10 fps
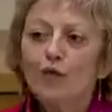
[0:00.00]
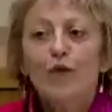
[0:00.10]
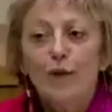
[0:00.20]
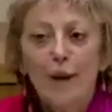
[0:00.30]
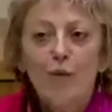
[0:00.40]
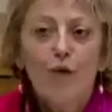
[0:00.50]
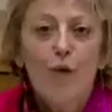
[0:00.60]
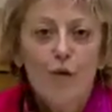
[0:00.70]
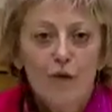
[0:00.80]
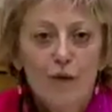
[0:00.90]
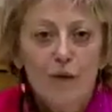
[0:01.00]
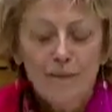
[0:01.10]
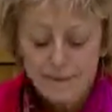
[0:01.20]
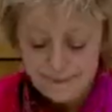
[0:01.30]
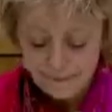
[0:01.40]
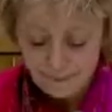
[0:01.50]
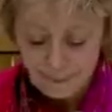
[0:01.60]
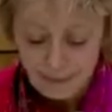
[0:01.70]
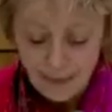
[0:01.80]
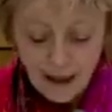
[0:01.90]
This afternoon, we will have two
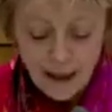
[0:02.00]
panel